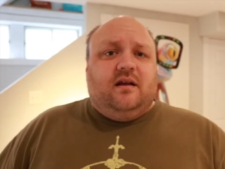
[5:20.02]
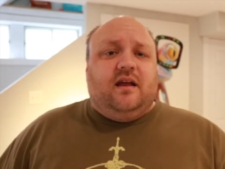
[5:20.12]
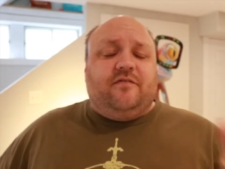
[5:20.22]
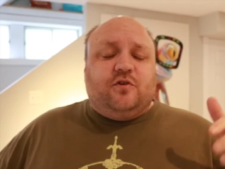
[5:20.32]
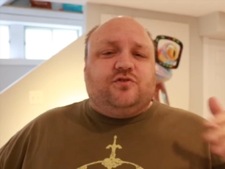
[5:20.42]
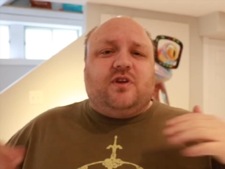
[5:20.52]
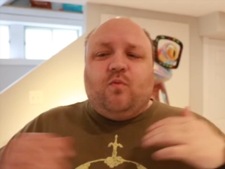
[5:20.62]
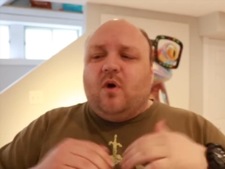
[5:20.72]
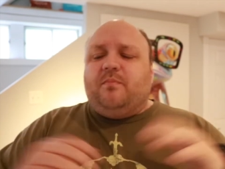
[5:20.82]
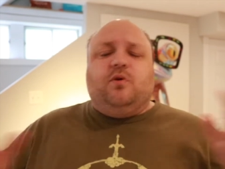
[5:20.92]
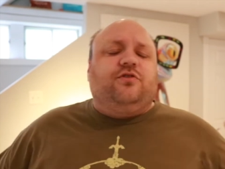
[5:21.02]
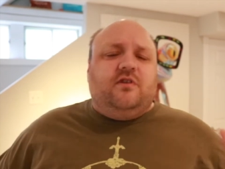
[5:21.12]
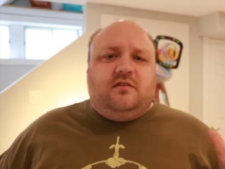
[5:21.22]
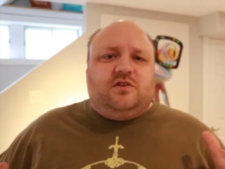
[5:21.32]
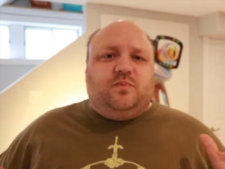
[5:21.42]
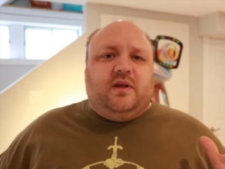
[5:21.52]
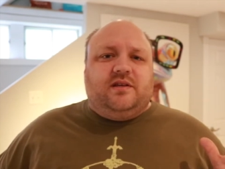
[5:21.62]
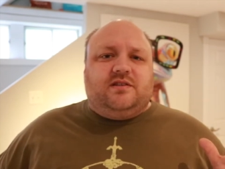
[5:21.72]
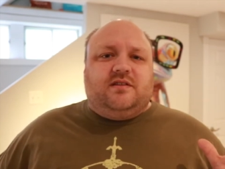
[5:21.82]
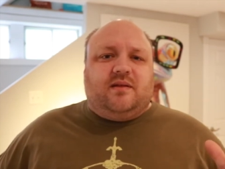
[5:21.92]
If there's one person at this
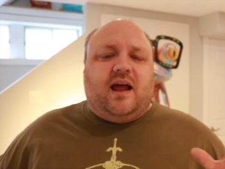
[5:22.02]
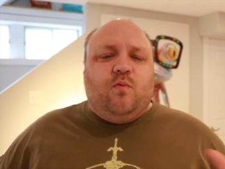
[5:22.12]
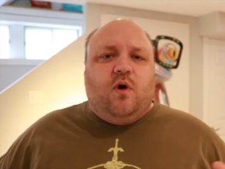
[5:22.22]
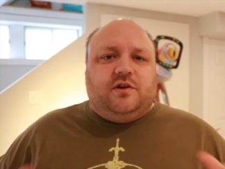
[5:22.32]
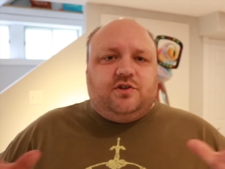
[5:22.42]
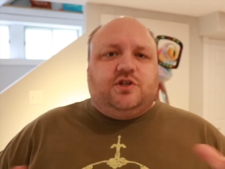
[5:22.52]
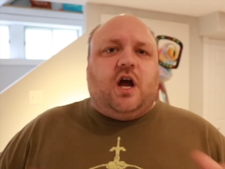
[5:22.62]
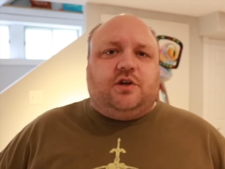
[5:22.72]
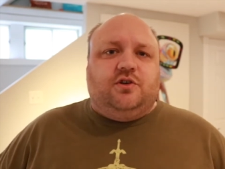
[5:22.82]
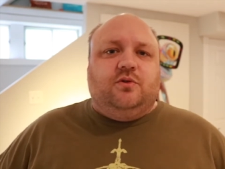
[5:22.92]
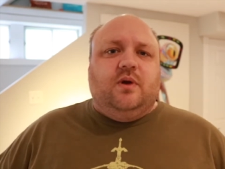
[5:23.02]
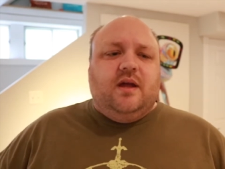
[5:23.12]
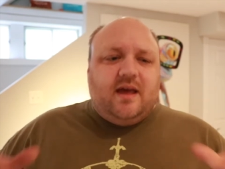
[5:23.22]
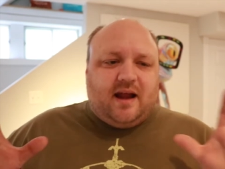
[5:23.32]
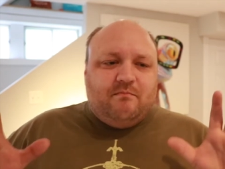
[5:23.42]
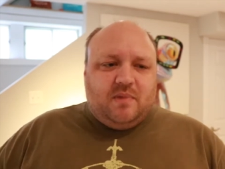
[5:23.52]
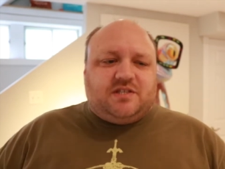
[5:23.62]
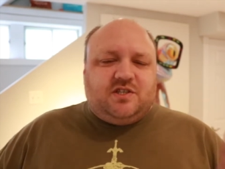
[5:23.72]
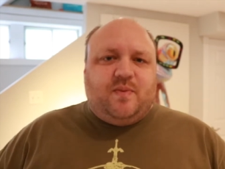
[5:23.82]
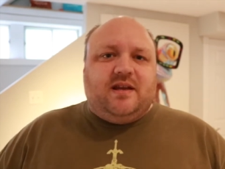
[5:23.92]
place that I want to talk to and I
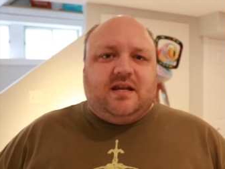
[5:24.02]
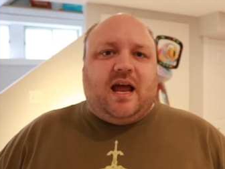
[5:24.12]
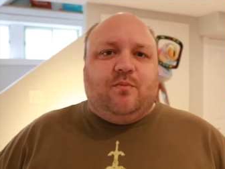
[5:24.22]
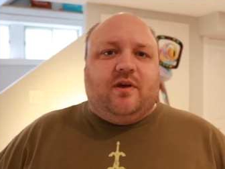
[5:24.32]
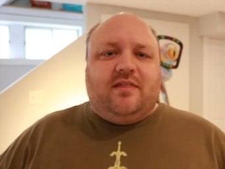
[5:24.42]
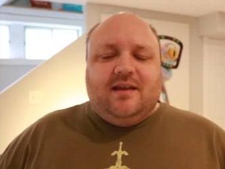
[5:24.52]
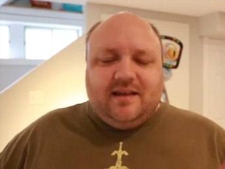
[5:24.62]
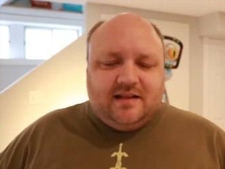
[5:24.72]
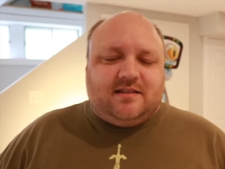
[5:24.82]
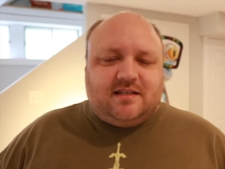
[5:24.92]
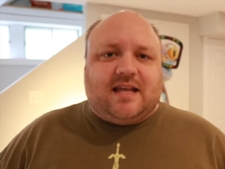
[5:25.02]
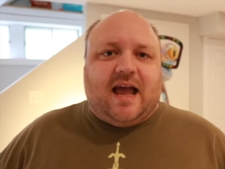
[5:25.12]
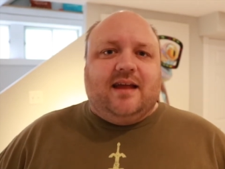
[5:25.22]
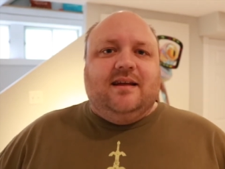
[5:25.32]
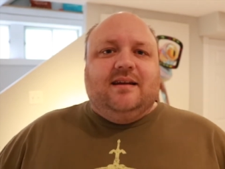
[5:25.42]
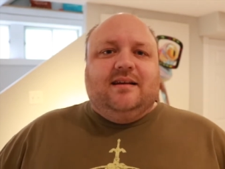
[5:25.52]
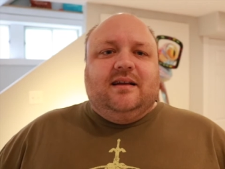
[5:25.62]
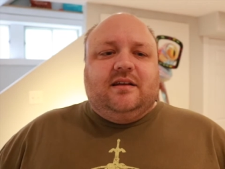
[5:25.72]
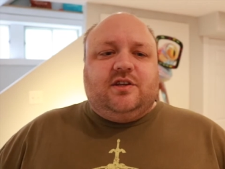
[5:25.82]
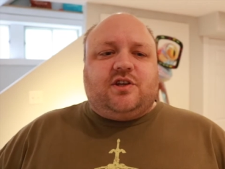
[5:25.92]
must spend time with, it's this guy.
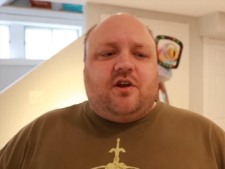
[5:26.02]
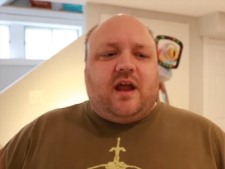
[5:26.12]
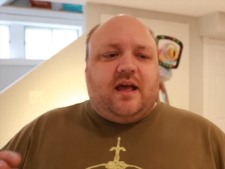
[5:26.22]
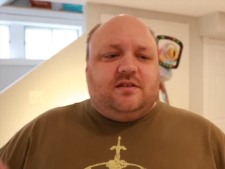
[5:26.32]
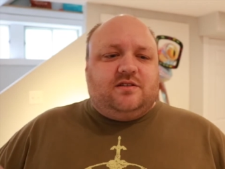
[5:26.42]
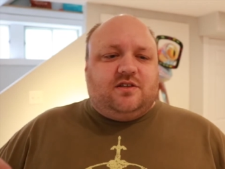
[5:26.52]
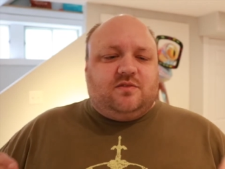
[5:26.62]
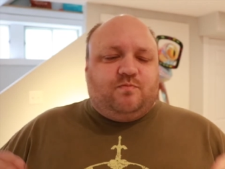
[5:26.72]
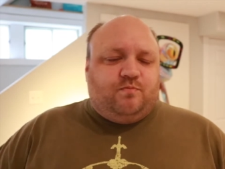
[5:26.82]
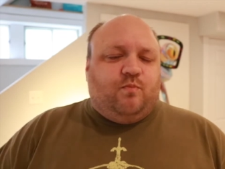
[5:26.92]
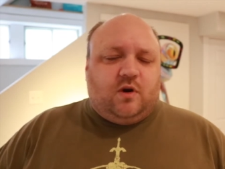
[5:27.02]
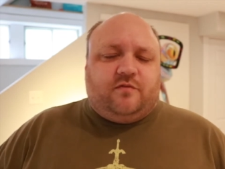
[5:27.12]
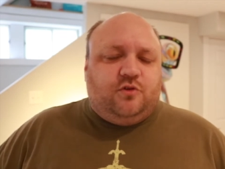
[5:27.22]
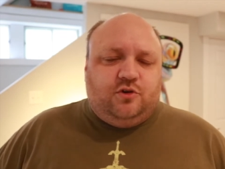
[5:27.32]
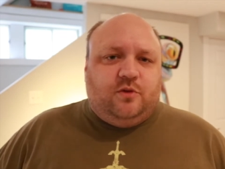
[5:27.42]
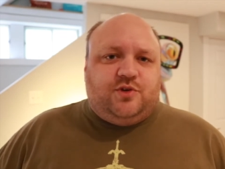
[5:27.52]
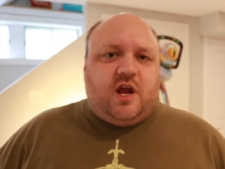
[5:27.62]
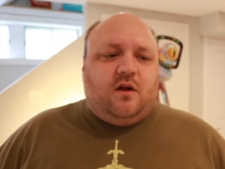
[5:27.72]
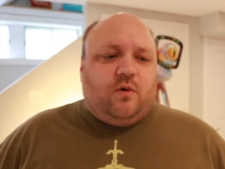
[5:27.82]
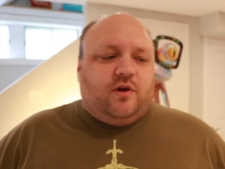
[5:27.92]
Discard has this wonderful YouTube
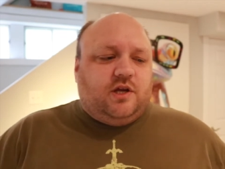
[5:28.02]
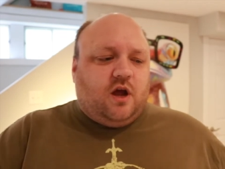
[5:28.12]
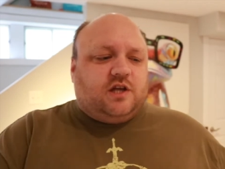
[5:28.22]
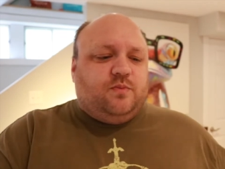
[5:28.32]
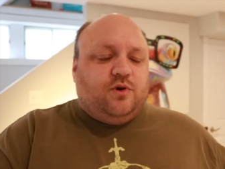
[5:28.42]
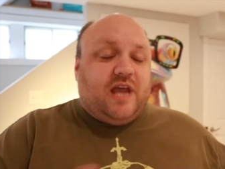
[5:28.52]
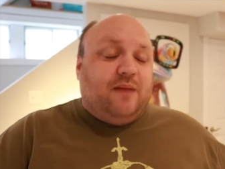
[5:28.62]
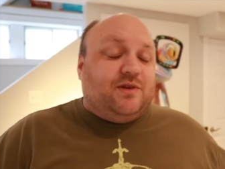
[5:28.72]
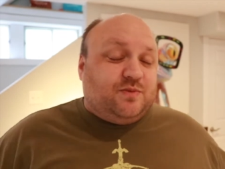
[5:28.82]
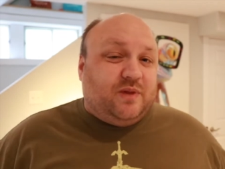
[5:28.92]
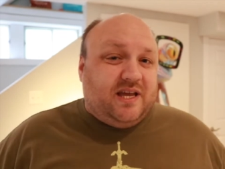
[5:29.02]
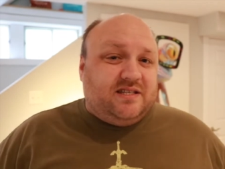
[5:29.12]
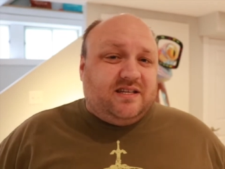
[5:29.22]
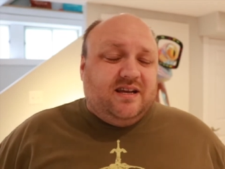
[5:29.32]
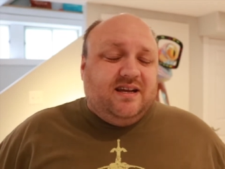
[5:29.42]
channel where he talks about game displays,